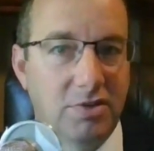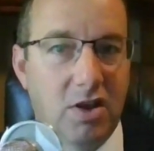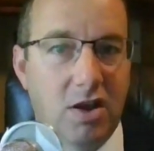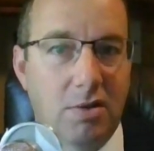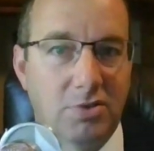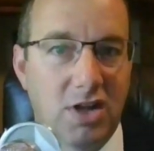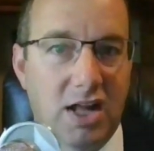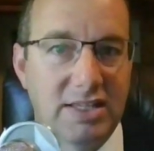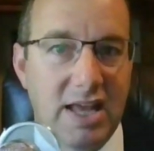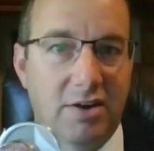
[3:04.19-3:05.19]
took a couple
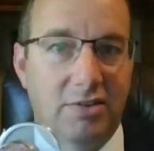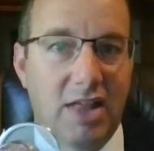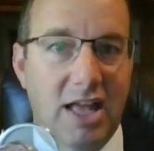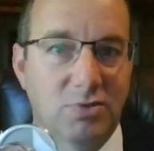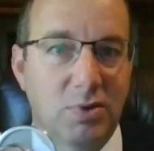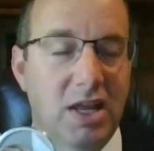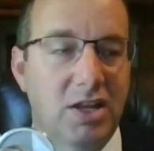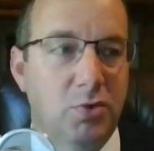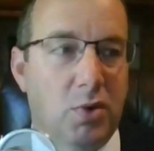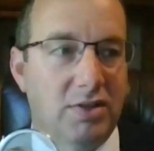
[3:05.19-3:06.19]
shots out of last
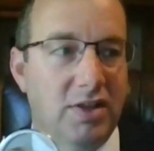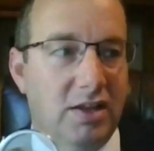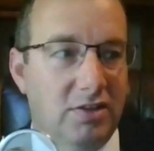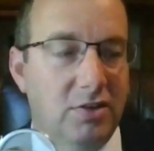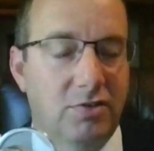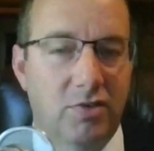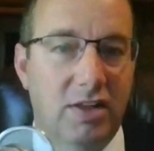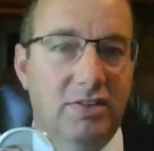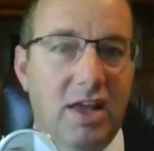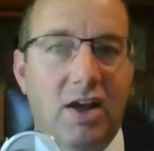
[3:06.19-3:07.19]
weekend, you want to take it to your
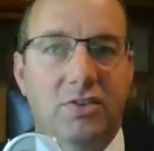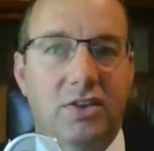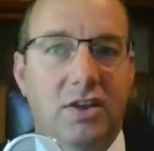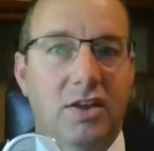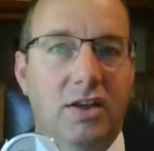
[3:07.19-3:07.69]
friend's house,